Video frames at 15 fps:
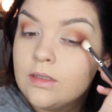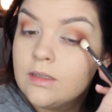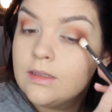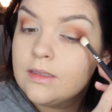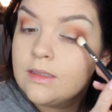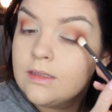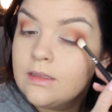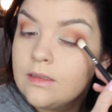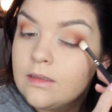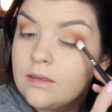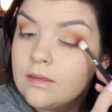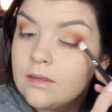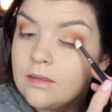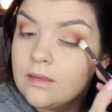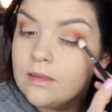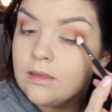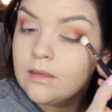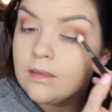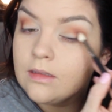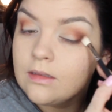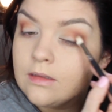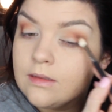Just like
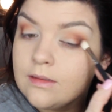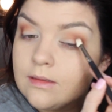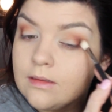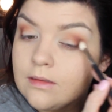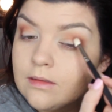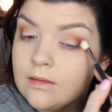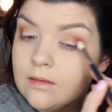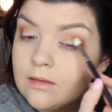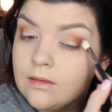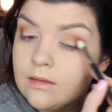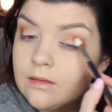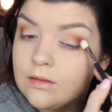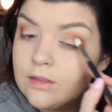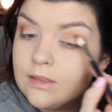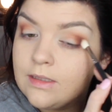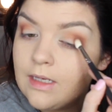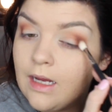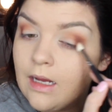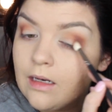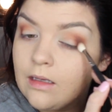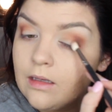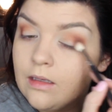this. Just to
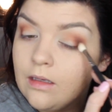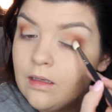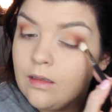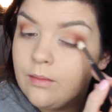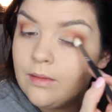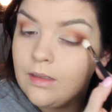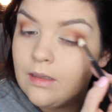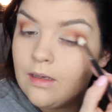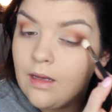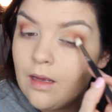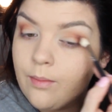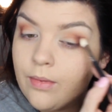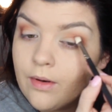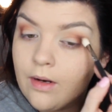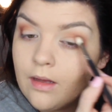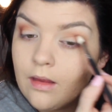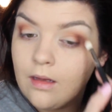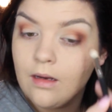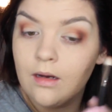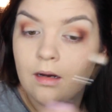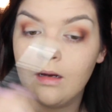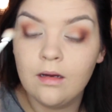add a little bit of depth right
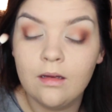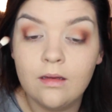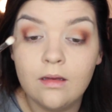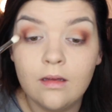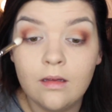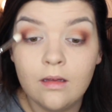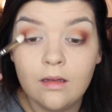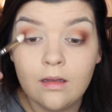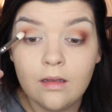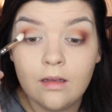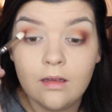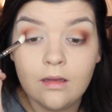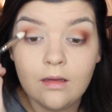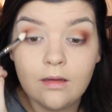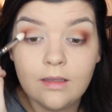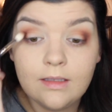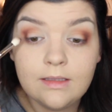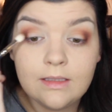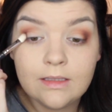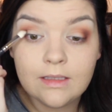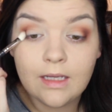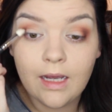there. This
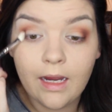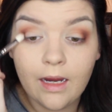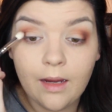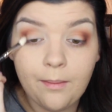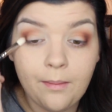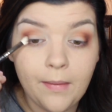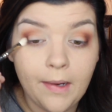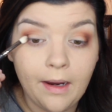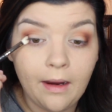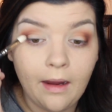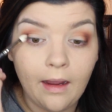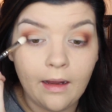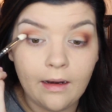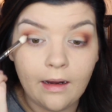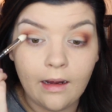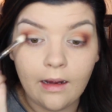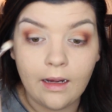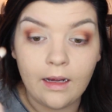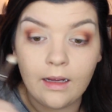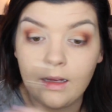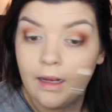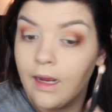is like my kind of
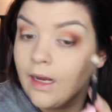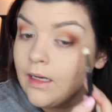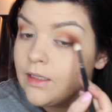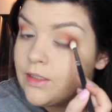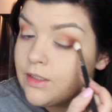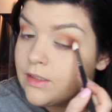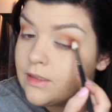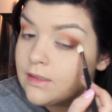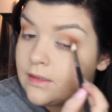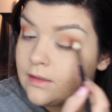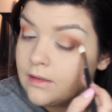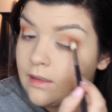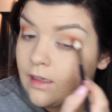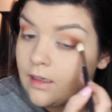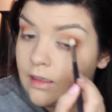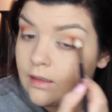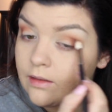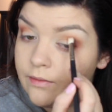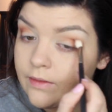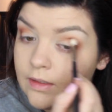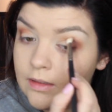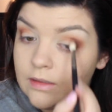eye. I just
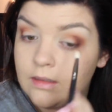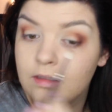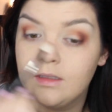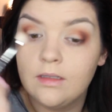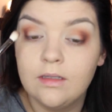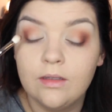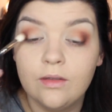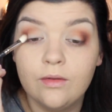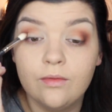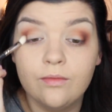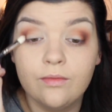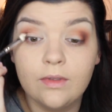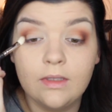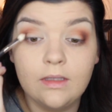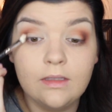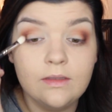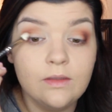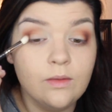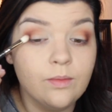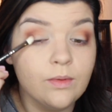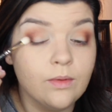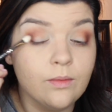love really
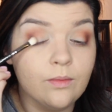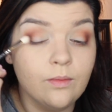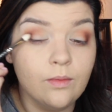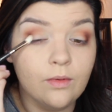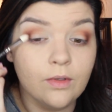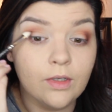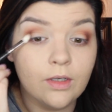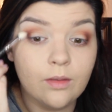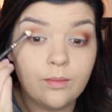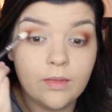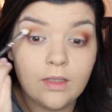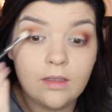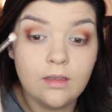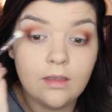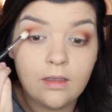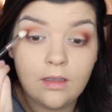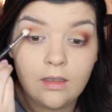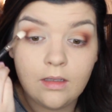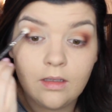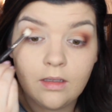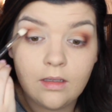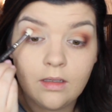super warm
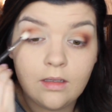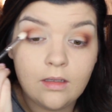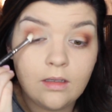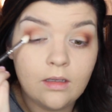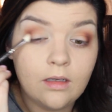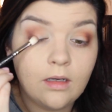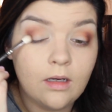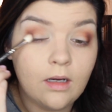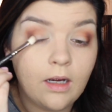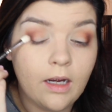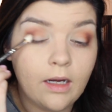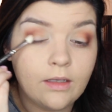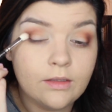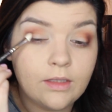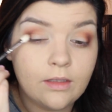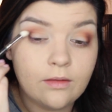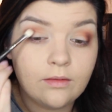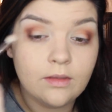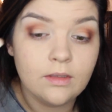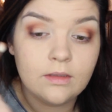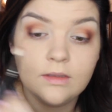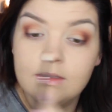eyeshadow
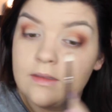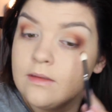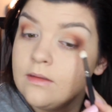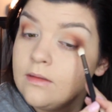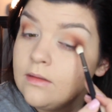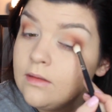looks.